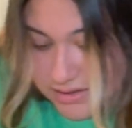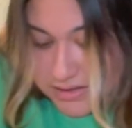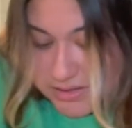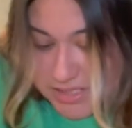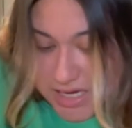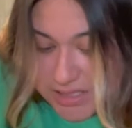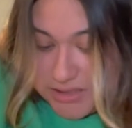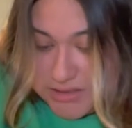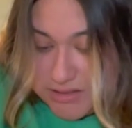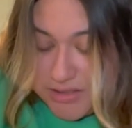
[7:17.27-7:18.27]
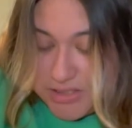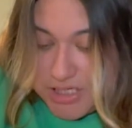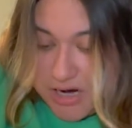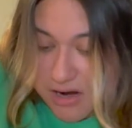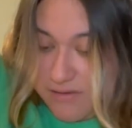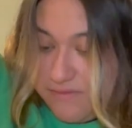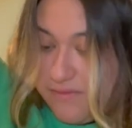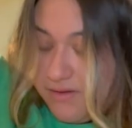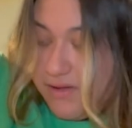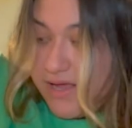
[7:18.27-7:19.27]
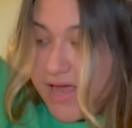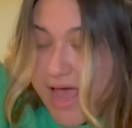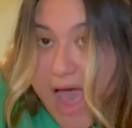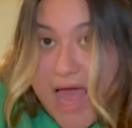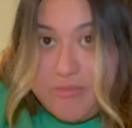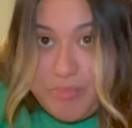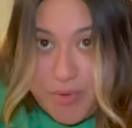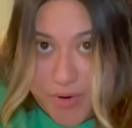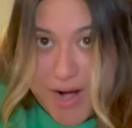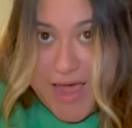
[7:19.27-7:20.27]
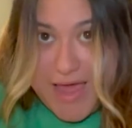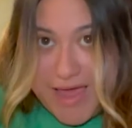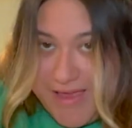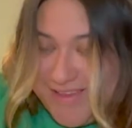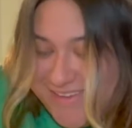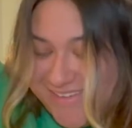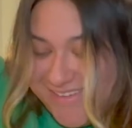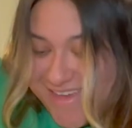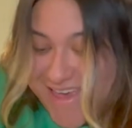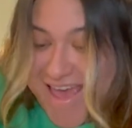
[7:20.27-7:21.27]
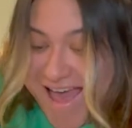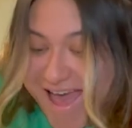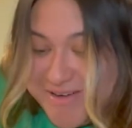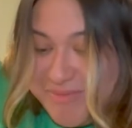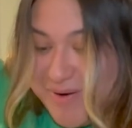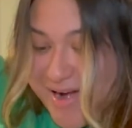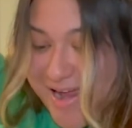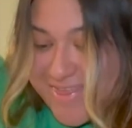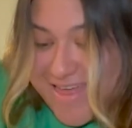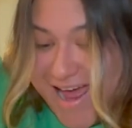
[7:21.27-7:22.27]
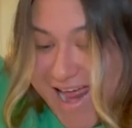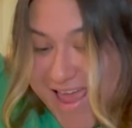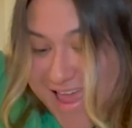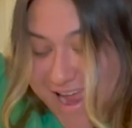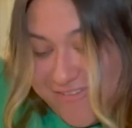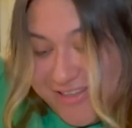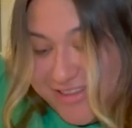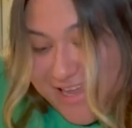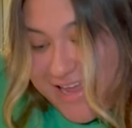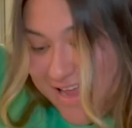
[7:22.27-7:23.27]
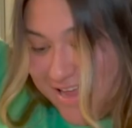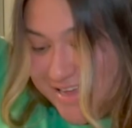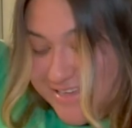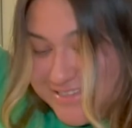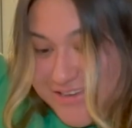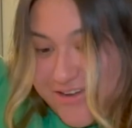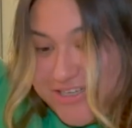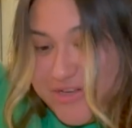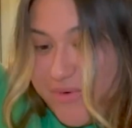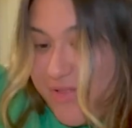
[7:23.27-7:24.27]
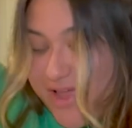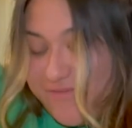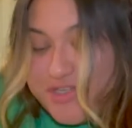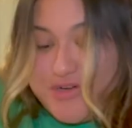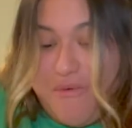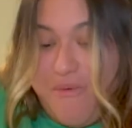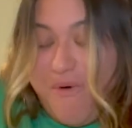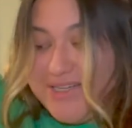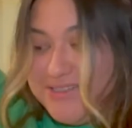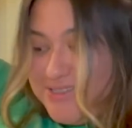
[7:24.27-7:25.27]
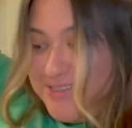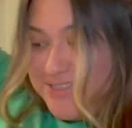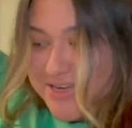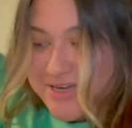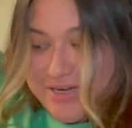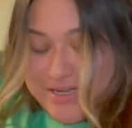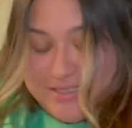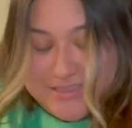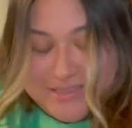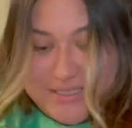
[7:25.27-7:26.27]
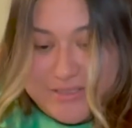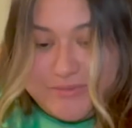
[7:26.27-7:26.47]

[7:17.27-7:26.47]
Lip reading: take the scrunchie off and pray and pray that everything is good. So we only have to do it once. Let's see.